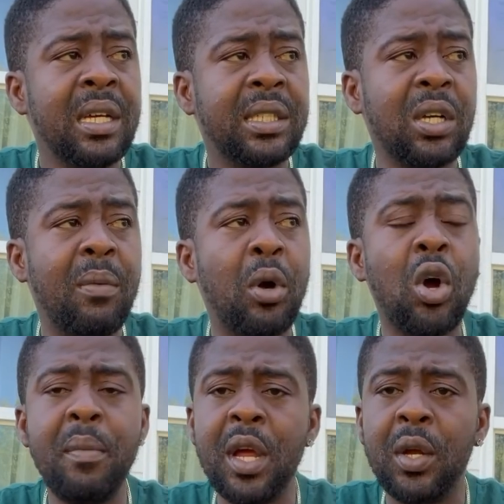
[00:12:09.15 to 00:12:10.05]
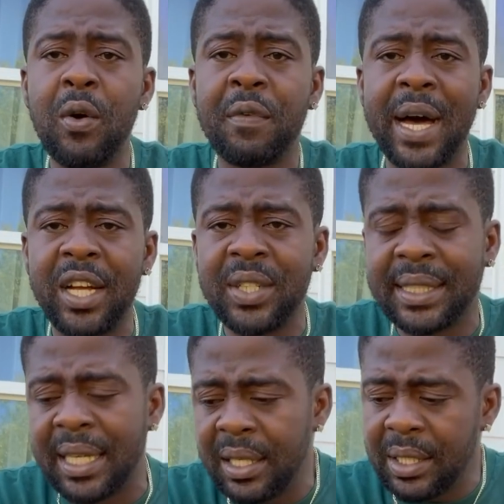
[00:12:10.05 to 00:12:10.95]
So I come here now for address
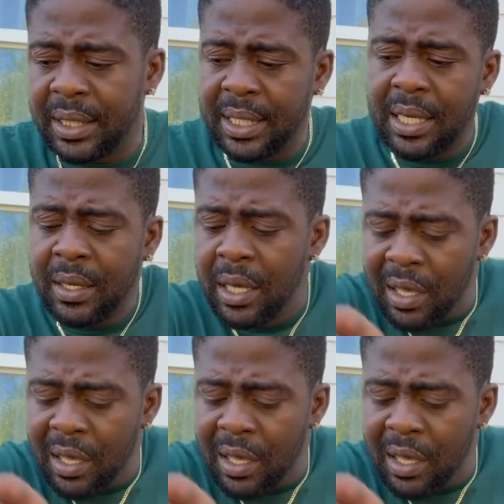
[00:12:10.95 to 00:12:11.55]
a little thing,